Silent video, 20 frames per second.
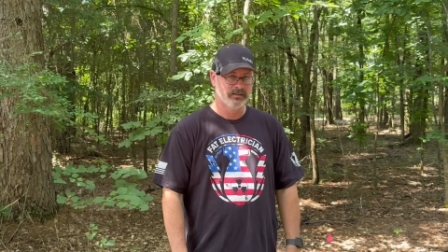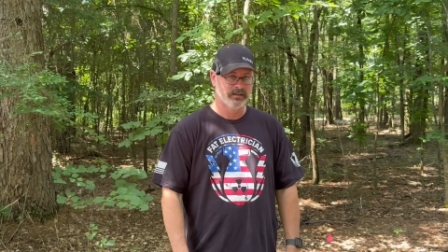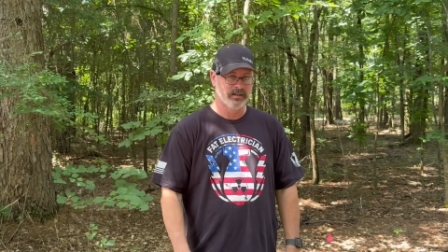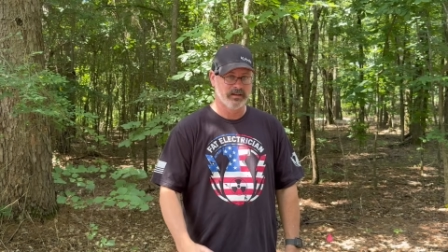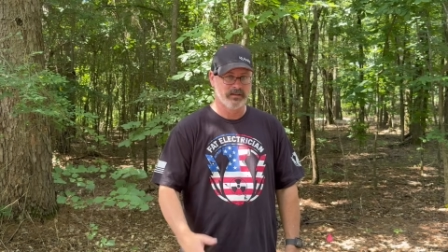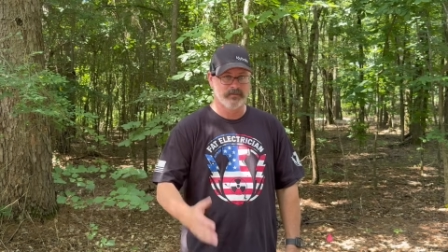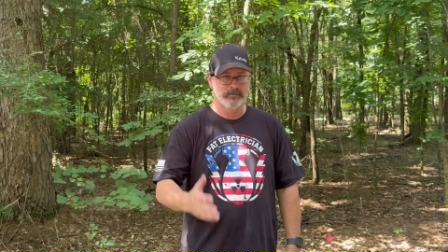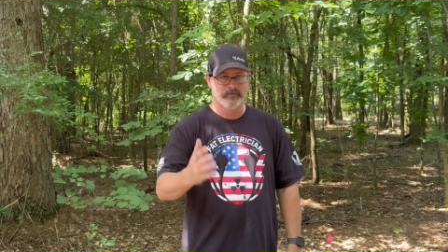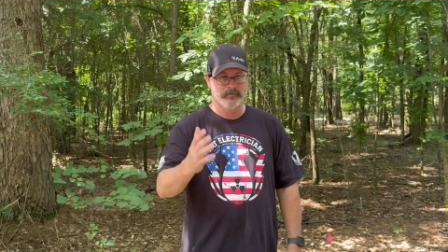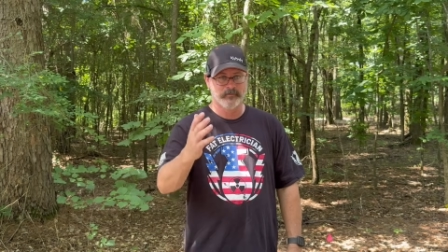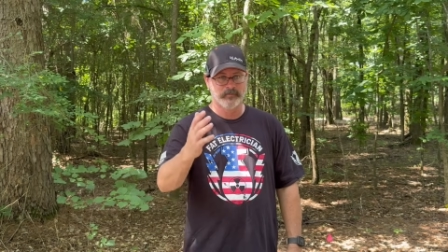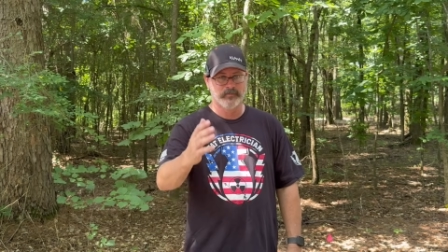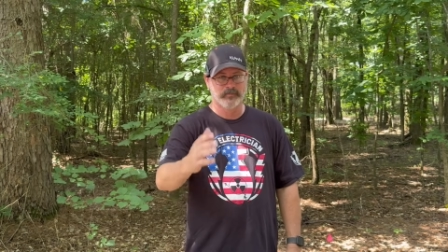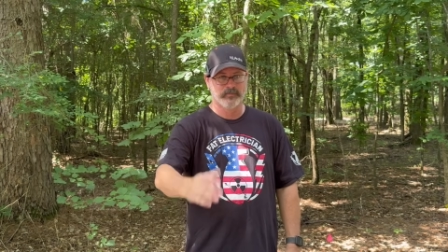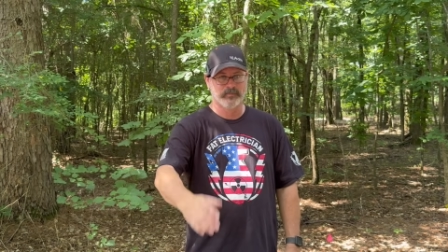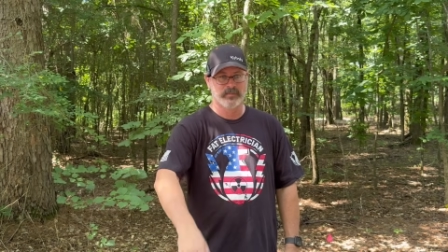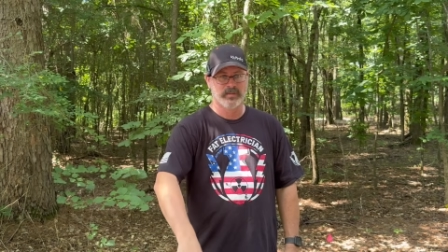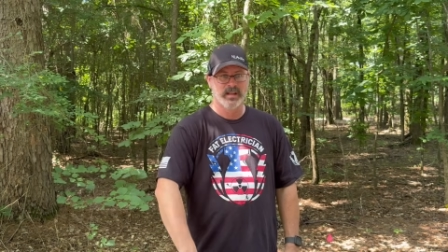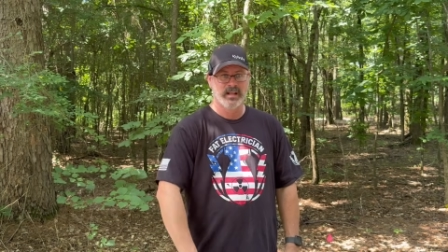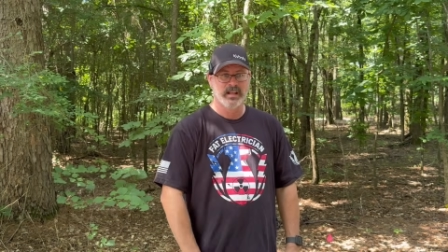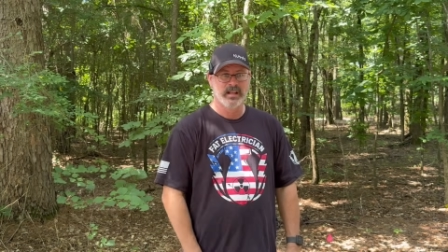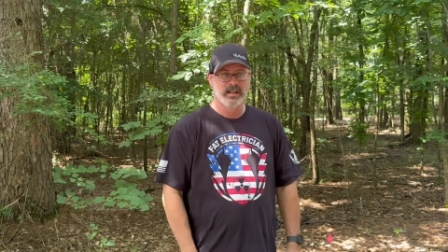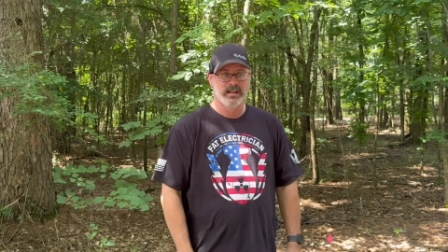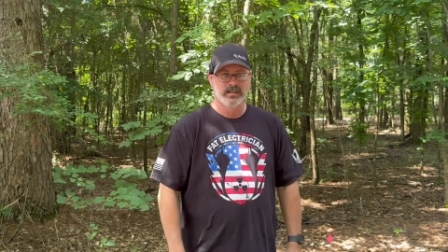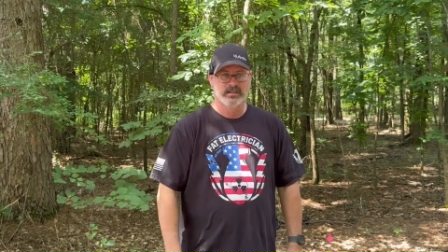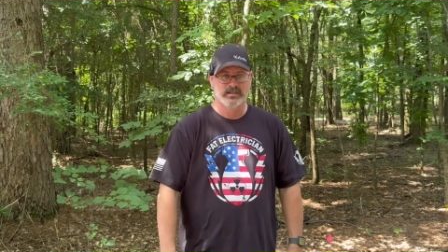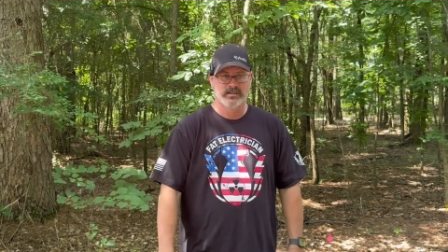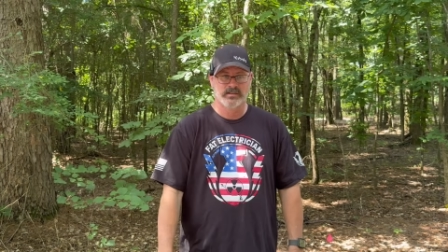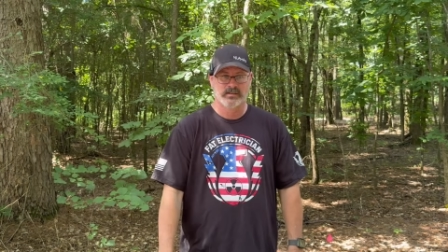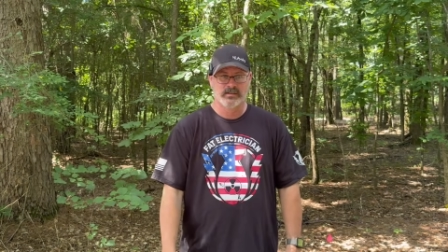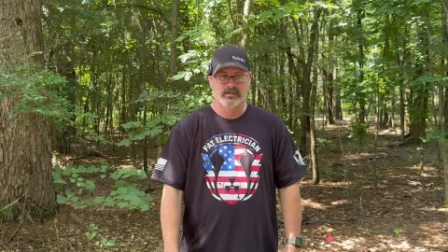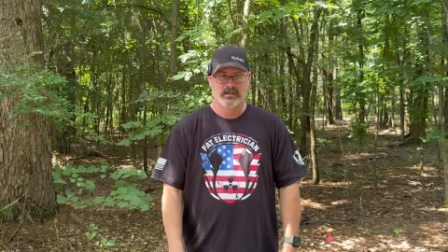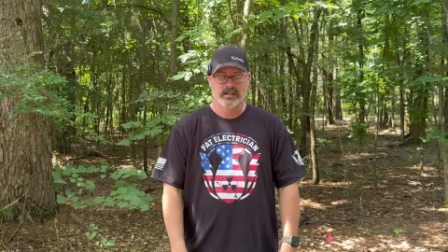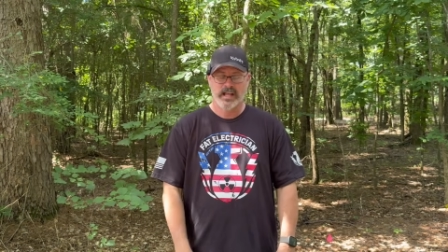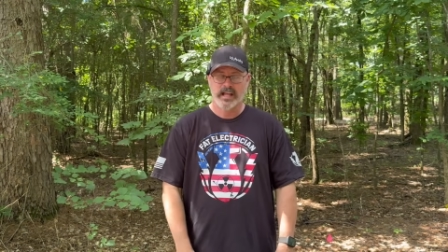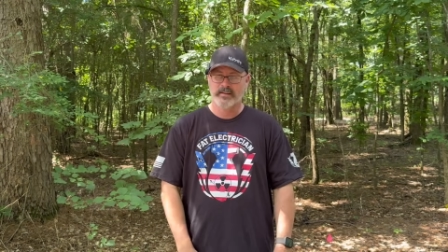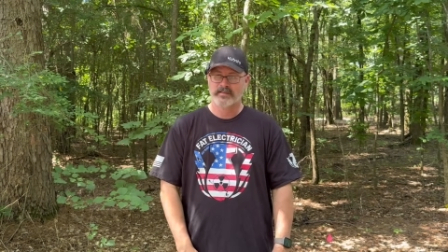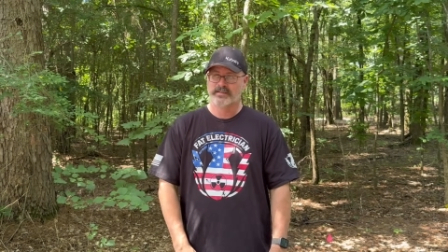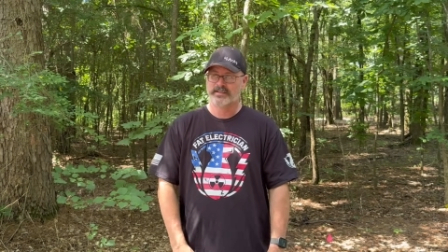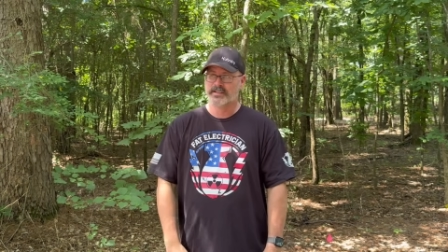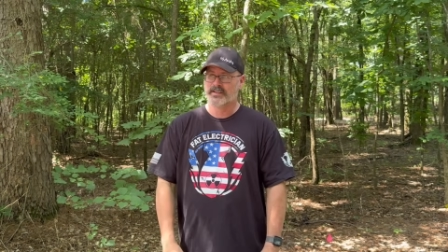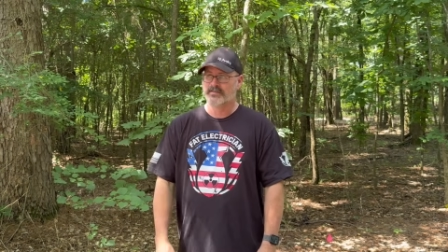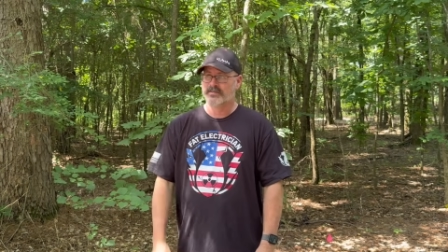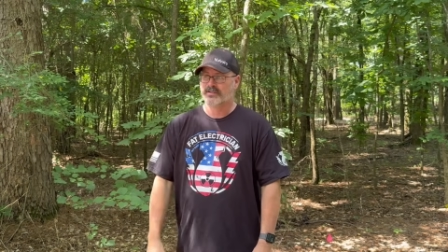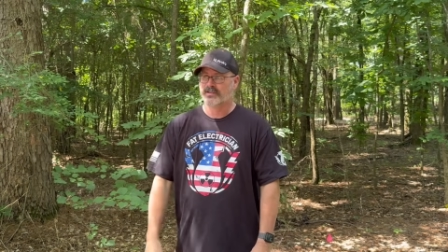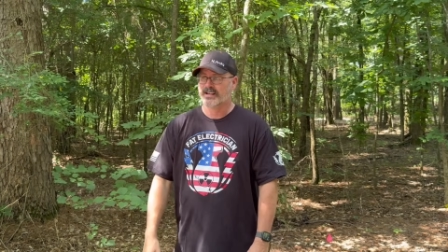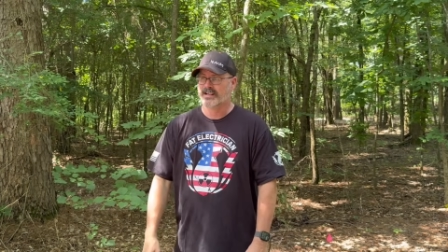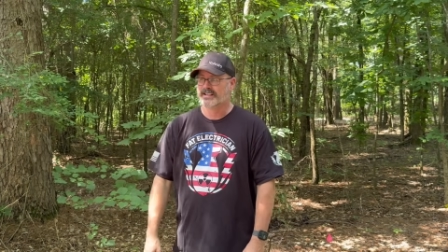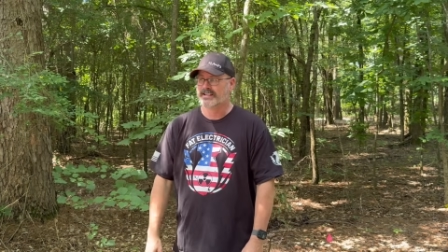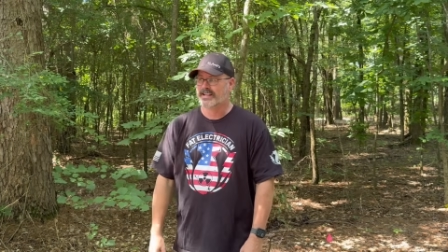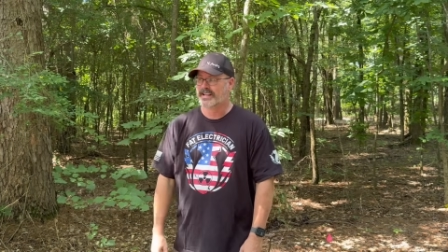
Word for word: So have yourself a great